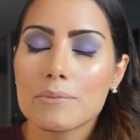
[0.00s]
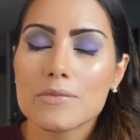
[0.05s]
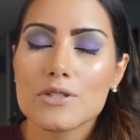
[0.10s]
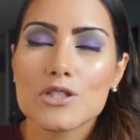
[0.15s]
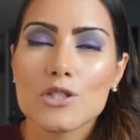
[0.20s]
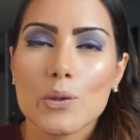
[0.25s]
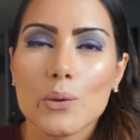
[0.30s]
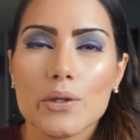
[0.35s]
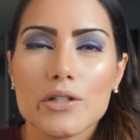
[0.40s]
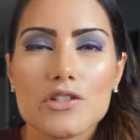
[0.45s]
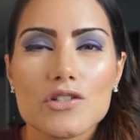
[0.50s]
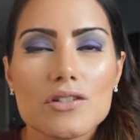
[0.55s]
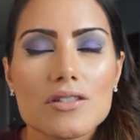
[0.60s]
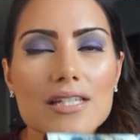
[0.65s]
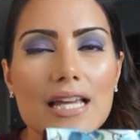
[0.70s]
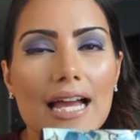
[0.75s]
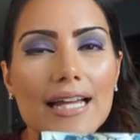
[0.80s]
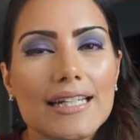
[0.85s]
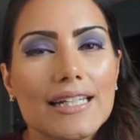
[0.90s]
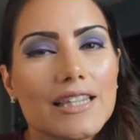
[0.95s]
So it
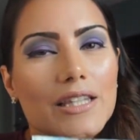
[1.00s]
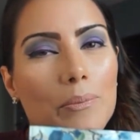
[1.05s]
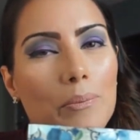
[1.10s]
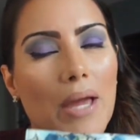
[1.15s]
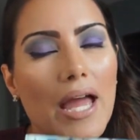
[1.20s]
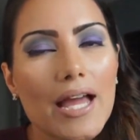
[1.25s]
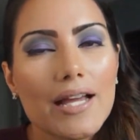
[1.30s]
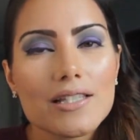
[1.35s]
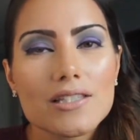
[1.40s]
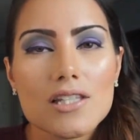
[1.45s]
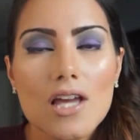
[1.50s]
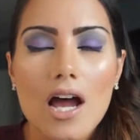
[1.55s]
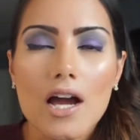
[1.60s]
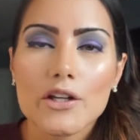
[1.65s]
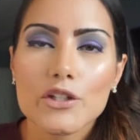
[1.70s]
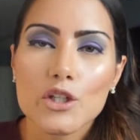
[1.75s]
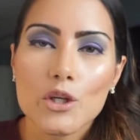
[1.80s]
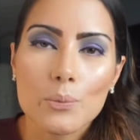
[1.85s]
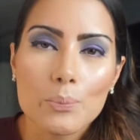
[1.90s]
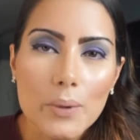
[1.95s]
just kind of depends
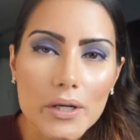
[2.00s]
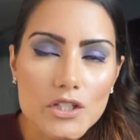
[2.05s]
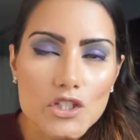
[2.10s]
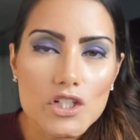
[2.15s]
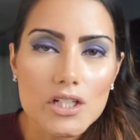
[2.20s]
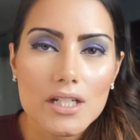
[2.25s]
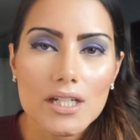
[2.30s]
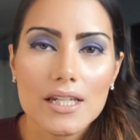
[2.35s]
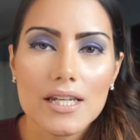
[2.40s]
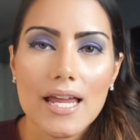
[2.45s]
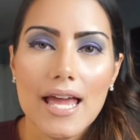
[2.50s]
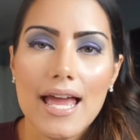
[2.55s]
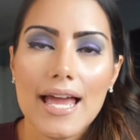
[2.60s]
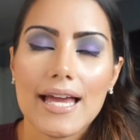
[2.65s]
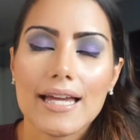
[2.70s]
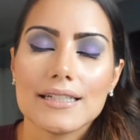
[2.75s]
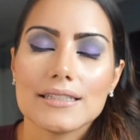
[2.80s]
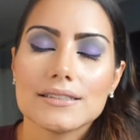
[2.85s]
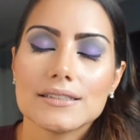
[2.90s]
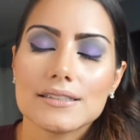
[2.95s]
on your budget
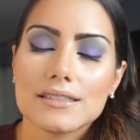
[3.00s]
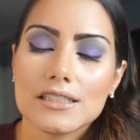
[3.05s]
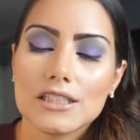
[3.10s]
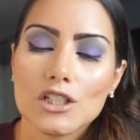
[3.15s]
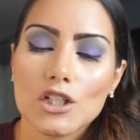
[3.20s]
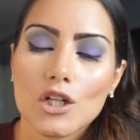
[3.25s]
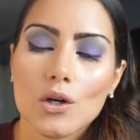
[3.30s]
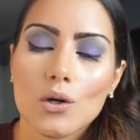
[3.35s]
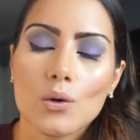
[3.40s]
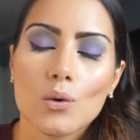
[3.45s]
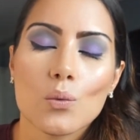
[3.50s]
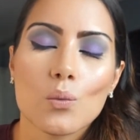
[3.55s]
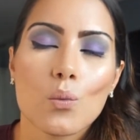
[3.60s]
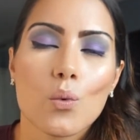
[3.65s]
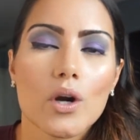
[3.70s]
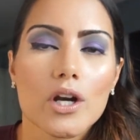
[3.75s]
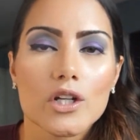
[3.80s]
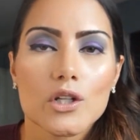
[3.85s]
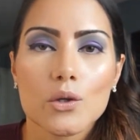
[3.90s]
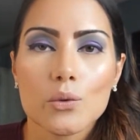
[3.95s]
and, you know,
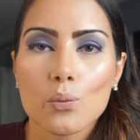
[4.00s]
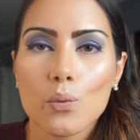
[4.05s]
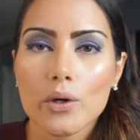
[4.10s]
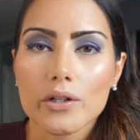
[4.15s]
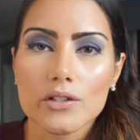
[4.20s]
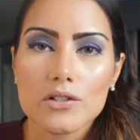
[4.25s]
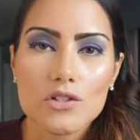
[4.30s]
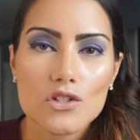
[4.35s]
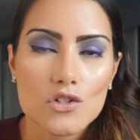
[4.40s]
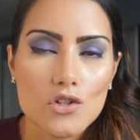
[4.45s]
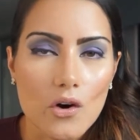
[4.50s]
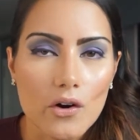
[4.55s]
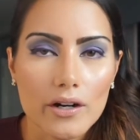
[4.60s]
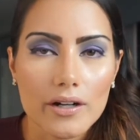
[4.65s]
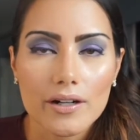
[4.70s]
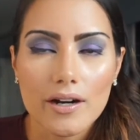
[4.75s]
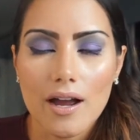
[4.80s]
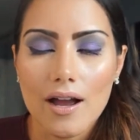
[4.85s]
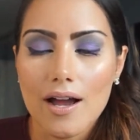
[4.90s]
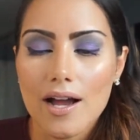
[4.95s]
where you want to
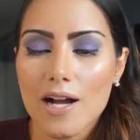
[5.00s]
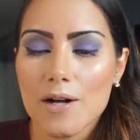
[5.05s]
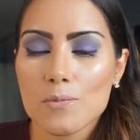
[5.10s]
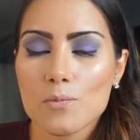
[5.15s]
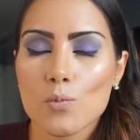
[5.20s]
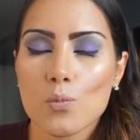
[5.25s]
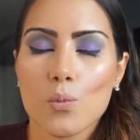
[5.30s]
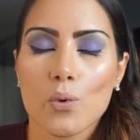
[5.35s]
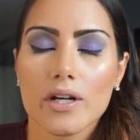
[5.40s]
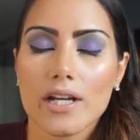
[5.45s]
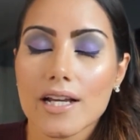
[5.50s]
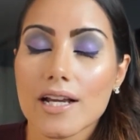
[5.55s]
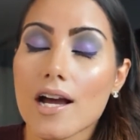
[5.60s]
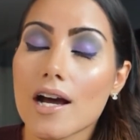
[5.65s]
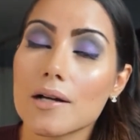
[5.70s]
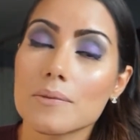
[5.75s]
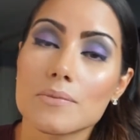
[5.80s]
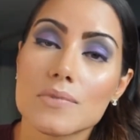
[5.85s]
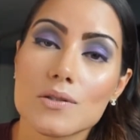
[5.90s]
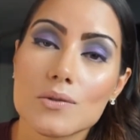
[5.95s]
start when it
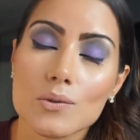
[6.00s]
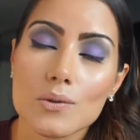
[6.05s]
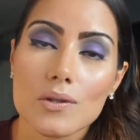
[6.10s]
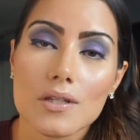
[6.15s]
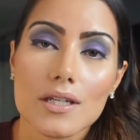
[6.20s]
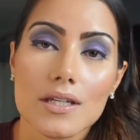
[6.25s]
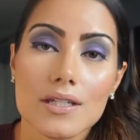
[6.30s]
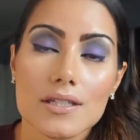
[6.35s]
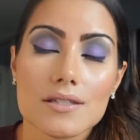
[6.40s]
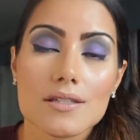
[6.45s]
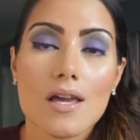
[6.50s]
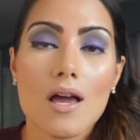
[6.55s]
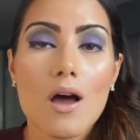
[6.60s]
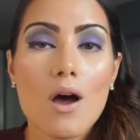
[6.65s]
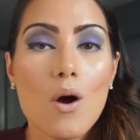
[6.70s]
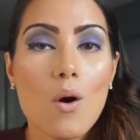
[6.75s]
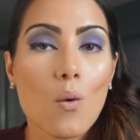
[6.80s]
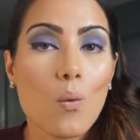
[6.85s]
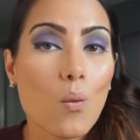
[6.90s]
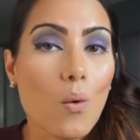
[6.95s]
comes to these
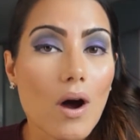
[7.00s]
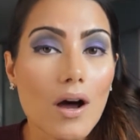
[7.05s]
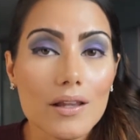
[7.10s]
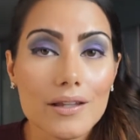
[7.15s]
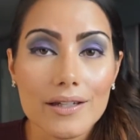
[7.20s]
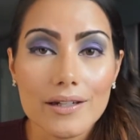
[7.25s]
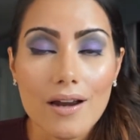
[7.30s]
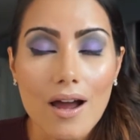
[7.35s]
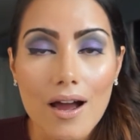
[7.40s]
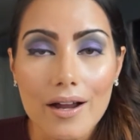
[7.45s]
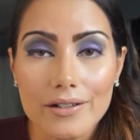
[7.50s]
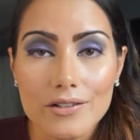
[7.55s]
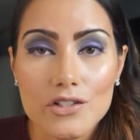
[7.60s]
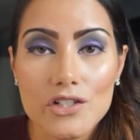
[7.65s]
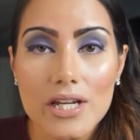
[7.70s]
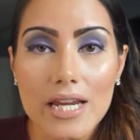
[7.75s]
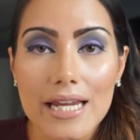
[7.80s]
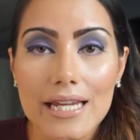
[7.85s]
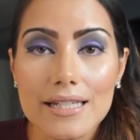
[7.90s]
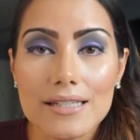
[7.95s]
wallet on
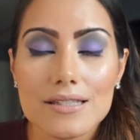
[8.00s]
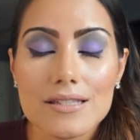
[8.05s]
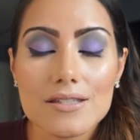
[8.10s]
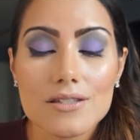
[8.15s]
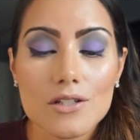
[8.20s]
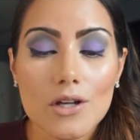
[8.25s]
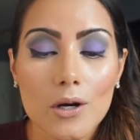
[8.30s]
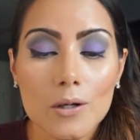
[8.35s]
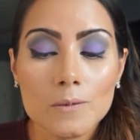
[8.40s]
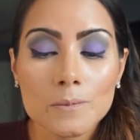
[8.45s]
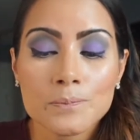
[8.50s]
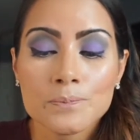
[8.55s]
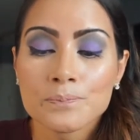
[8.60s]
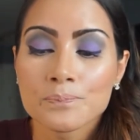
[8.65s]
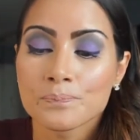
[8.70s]
chains. So